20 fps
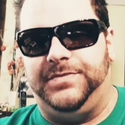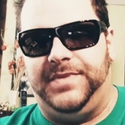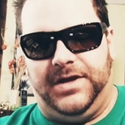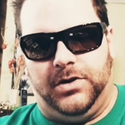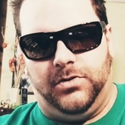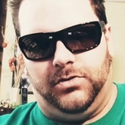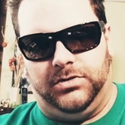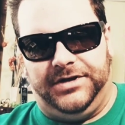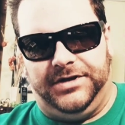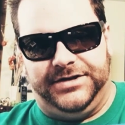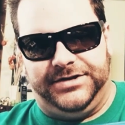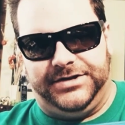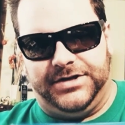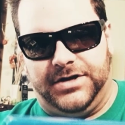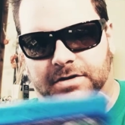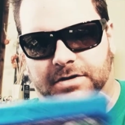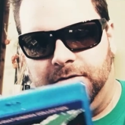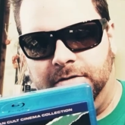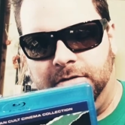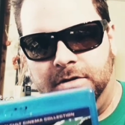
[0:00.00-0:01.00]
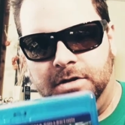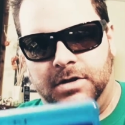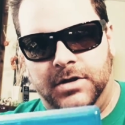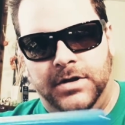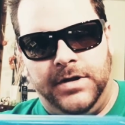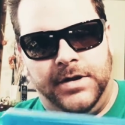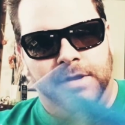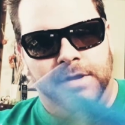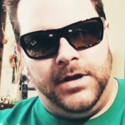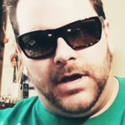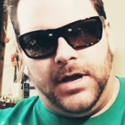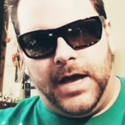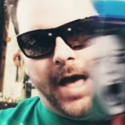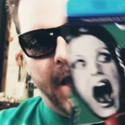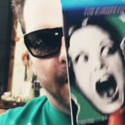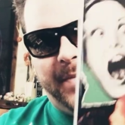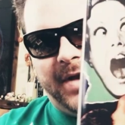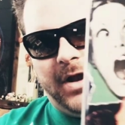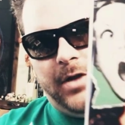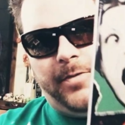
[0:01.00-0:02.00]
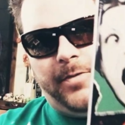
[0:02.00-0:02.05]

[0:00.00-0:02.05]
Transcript: B only, so bare